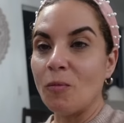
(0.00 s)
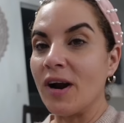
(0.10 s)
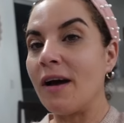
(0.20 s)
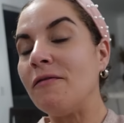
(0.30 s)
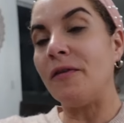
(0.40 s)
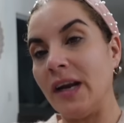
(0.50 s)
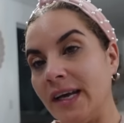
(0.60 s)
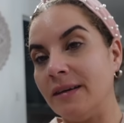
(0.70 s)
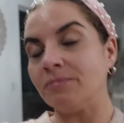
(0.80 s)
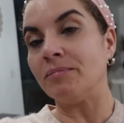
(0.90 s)
When I'm
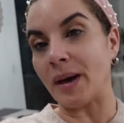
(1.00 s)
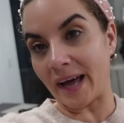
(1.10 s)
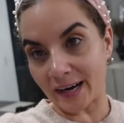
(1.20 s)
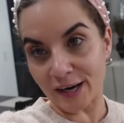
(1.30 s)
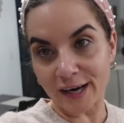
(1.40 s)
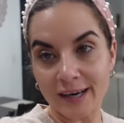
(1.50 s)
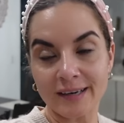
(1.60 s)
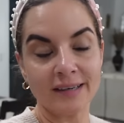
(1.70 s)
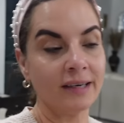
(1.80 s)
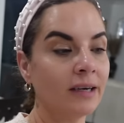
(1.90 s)
feeling better,
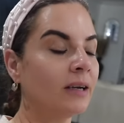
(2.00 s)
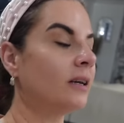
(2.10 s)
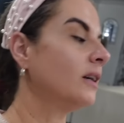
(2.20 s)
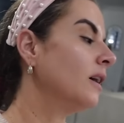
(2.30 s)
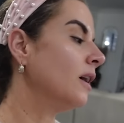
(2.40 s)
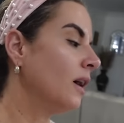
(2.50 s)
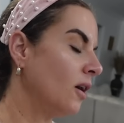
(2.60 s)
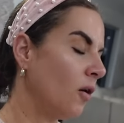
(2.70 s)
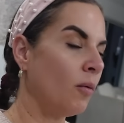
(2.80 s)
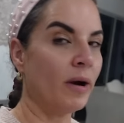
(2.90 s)

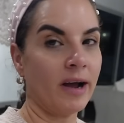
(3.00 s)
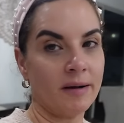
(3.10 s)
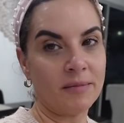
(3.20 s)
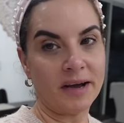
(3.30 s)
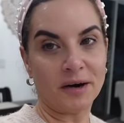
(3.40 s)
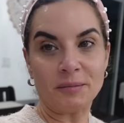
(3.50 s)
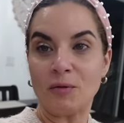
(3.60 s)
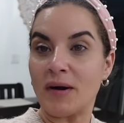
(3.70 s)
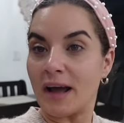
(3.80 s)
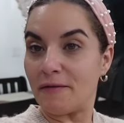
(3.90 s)
oh my God, my arm.
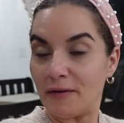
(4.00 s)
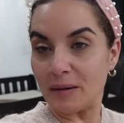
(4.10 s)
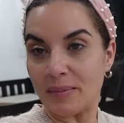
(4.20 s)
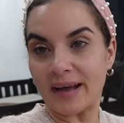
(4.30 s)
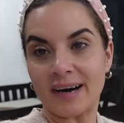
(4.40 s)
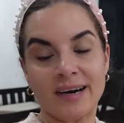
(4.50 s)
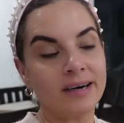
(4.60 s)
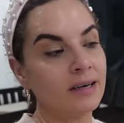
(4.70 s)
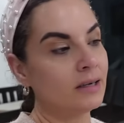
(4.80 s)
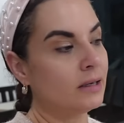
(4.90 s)
When I feel better,